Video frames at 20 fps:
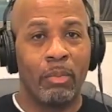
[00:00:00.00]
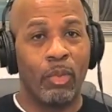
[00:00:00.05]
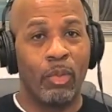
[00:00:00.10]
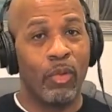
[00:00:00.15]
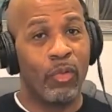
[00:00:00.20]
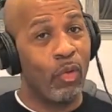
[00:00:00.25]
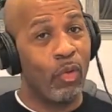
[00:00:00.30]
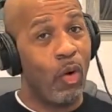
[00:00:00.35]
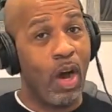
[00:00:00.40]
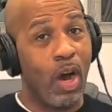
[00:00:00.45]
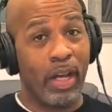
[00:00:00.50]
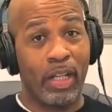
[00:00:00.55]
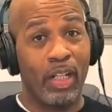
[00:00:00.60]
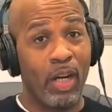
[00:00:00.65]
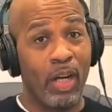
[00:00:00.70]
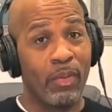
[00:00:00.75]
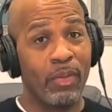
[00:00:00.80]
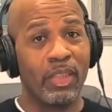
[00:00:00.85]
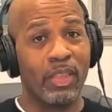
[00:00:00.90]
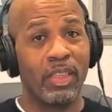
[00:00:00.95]
before I get
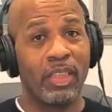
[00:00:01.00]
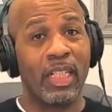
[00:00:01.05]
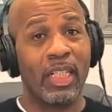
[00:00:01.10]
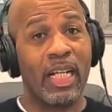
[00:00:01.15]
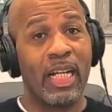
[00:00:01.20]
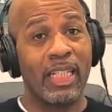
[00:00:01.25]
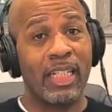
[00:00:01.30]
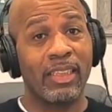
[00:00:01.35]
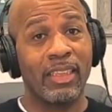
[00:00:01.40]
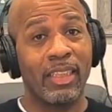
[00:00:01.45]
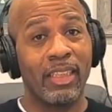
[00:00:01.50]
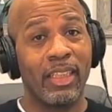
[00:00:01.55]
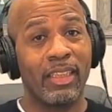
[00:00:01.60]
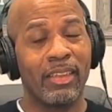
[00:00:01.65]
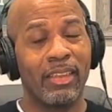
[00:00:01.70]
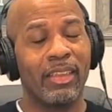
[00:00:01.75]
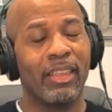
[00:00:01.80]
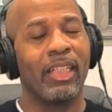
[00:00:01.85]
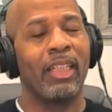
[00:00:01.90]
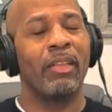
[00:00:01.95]
off into the
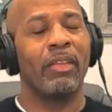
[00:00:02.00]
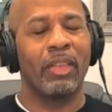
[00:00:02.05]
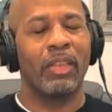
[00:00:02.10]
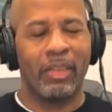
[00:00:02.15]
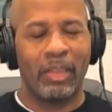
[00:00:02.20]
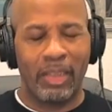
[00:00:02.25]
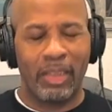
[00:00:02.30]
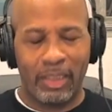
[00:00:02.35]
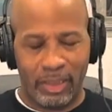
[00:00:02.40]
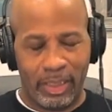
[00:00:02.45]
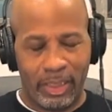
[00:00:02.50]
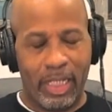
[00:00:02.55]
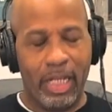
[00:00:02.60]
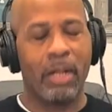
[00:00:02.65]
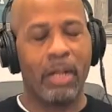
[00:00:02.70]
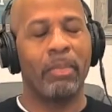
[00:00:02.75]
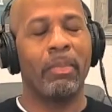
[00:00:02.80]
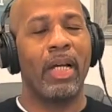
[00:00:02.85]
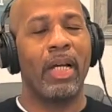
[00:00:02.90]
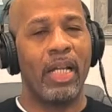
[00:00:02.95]
content,
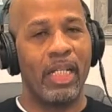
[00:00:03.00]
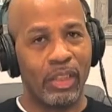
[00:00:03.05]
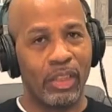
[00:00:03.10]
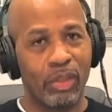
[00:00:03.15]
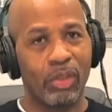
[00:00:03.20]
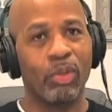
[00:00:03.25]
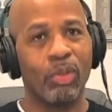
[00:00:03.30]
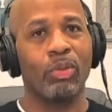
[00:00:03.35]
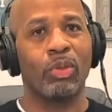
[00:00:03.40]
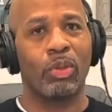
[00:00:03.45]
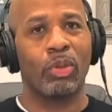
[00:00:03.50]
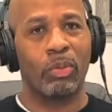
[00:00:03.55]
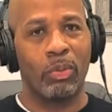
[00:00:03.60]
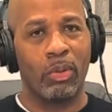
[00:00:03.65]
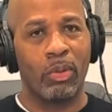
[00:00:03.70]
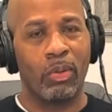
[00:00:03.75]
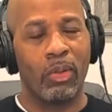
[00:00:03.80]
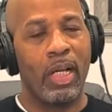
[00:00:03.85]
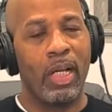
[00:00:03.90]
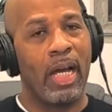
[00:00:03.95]
as
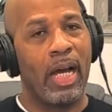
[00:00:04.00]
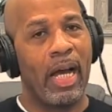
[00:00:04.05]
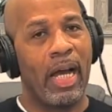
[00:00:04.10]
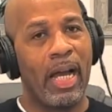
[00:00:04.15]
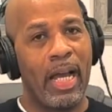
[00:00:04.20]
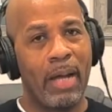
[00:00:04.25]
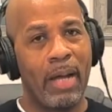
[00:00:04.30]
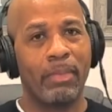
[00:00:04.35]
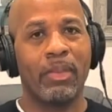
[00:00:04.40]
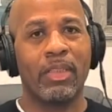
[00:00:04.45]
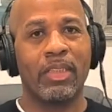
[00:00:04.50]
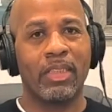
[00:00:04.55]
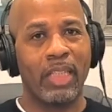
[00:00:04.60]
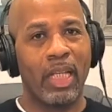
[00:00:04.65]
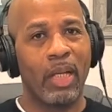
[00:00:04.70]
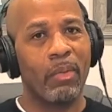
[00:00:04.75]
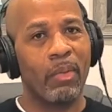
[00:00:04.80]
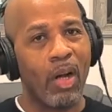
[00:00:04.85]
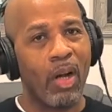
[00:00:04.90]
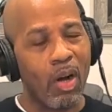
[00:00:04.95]
usual, I have to
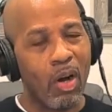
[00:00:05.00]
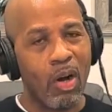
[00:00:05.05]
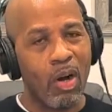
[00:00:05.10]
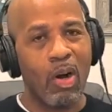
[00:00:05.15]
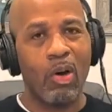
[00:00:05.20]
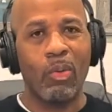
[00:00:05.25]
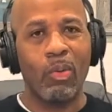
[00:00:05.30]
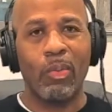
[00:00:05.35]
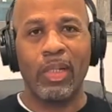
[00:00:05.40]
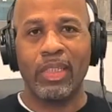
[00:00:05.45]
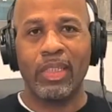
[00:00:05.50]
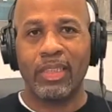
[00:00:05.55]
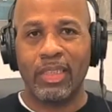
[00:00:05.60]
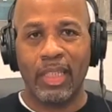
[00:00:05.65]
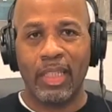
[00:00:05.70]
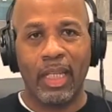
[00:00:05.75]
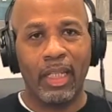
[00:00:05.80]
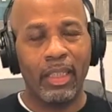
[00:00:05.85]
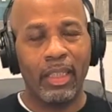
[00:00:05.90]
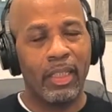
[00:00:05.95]
say what I always
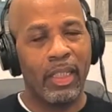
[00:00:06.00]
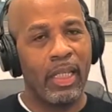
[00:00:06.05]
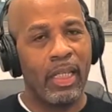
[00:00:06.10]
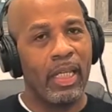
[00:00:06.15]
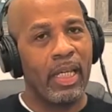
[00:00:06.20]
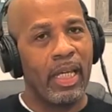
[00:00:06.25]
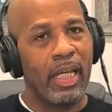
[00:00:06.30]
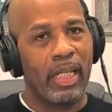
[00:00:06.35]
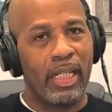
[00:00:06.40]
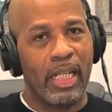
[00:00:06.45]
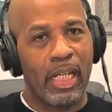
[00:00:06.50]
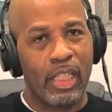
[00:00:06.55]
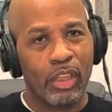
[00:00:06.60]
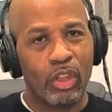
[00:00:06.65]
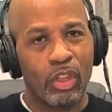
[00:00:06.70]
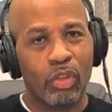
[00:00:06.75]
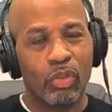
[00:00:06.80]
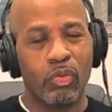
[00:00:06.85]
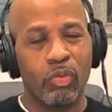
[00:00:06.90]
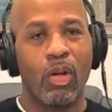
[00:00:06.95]
say, and I
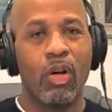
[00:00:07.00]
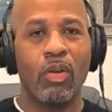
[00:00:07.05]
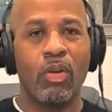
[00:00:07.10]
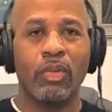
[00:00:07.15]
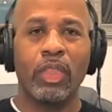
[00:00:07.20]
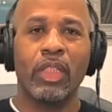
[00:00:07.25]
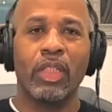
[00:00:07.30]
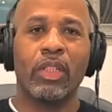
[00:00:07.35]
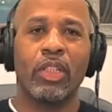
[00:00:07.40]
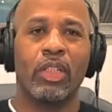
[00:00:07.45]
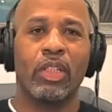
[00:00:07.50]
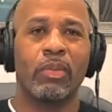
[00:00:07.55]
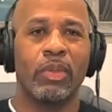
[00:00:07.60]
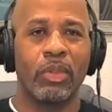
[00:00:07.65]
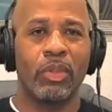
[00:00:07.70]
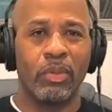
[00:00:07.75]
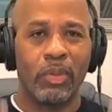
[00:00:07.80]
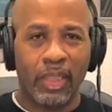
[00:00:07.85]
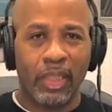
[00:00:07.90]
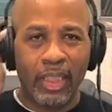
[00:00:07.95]
strongly
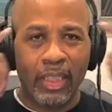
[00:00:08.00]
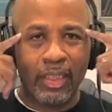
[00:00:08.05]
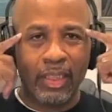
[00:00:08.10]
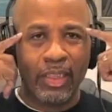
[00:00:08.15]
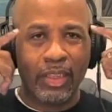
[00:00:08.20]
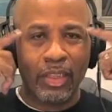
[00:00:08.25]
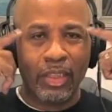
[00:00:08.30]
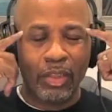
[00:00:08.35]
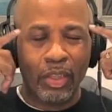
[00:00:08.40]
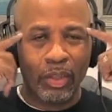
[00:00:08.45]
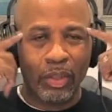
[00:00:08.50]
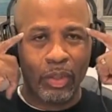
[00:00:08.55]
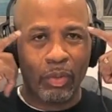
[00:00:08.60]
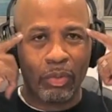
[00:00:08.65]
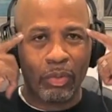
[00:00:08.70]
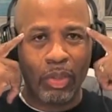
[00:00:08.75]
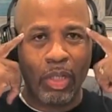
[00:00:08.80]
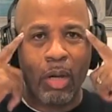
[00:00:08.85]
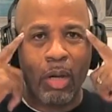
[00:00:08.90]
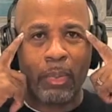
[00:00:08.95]
encourage you to get this into
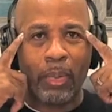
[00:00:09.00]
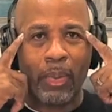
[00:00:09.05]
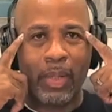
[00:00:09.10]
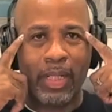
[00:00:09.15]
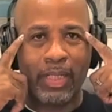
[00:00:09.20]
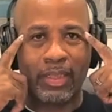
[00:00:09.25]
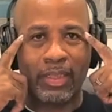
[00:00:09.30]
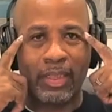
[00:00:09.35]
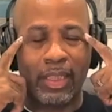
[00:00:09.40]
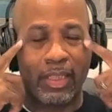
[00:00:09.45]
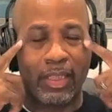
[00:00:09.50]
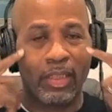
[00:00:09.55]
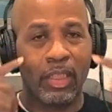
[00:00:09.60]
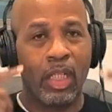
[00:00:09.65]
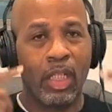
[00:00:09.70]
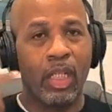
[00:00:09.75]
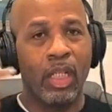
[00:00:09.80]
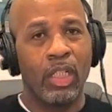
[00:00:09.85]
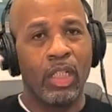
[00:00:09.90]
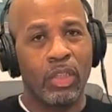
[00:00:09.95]
your thought
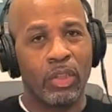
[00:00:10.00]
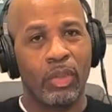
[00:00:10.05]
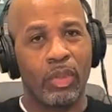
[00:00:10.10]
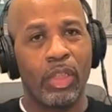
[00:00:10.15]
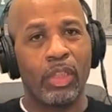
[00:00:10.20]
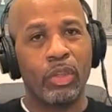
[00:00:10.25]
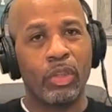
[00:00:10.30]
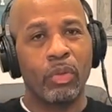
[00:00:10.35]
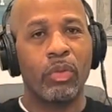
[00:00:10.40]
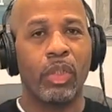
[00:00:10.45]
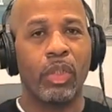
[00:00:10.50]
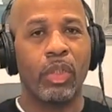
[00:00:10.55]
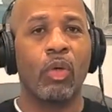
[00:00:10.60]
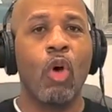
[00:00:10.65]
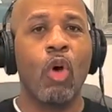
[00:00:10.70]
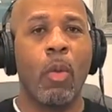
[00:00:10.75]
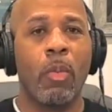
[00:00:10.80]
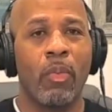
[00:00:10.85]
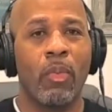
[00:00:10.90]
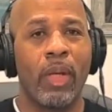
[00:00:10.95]
process so that you can
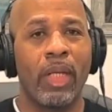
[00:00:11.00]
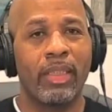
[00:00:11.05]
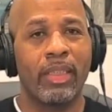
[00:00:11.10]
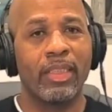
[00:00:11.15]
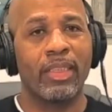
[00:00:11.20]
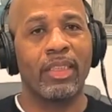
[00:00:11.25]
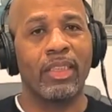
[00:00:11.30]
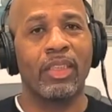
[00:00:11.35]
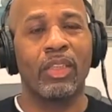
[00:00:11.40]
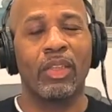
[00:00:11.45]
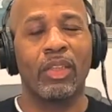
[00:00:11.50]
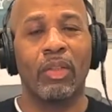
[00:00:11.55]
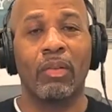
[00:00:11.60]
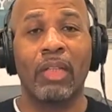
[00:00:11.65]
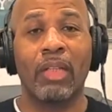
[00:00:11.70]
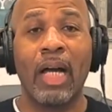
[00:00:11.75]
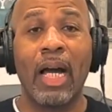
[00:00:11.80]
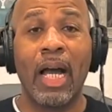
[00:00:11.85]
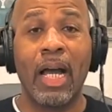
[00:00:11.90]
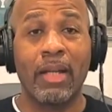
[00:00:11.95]
incorporate this into
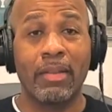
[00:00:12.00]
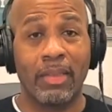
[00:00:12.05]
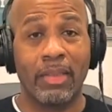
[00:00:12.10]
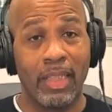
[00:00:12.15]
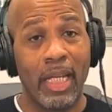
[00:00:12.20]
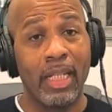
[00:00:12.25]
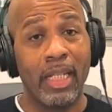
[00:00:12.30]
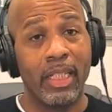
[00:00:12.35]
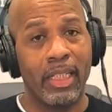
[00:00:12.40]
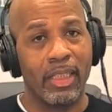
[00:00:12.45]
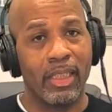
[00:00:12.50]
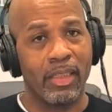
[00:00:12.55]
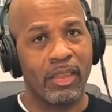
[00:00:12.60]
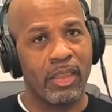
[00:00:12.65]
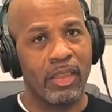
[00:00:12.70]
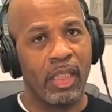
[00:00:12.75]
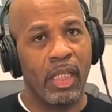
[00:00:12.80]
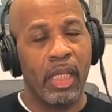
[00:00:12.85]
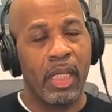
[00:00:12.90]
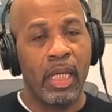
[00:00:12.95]
your lives. And that
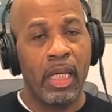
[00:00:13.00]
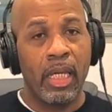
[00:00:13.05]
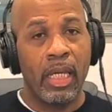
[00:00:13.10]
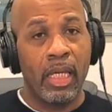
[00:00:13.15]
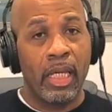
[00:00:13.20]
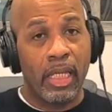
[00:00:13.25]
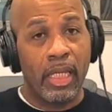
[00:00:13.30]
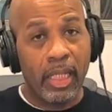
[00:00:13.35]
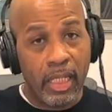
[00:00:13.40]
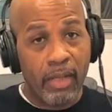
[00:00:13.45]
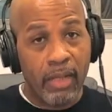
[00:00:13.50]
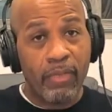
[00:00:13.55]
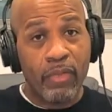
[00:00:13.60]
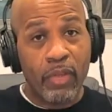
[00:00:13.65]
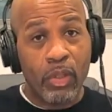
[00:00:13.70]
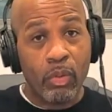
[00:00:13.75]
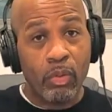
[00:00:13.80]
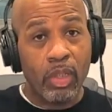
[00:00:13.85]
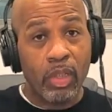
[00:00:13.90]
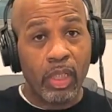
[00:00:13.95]
is,
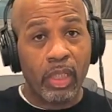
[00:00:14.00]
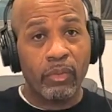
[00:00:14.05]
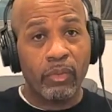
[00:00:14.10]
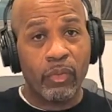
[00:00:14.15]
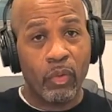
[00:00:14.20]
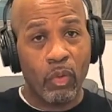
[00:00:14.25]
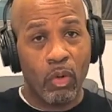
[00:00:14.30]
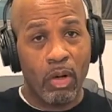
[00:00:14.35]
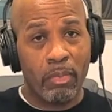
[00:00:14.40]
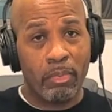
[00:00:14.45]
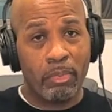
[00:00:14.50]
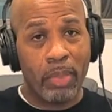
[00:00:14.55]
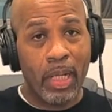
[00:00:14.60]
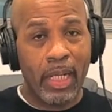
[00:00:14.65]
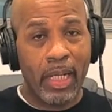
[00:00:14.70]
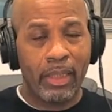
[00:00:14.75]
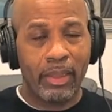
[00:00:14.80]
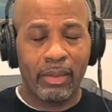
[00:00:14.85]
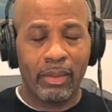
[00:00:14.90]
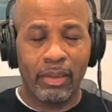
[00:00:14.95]
if you're looking for a
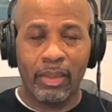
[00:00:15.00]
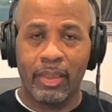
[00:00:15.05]
butt,